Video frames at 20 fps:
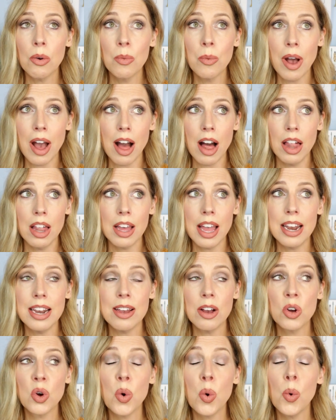well in
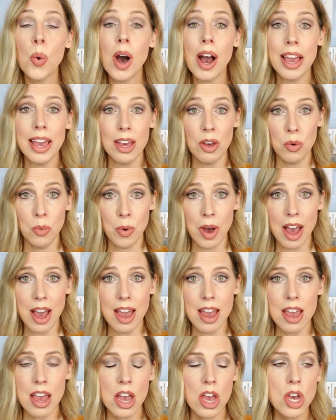a quiet
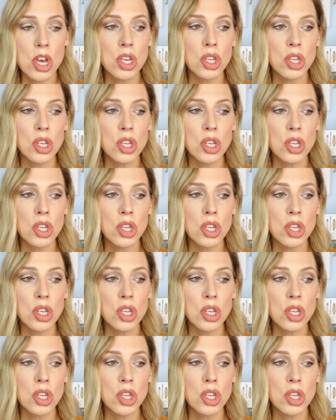way.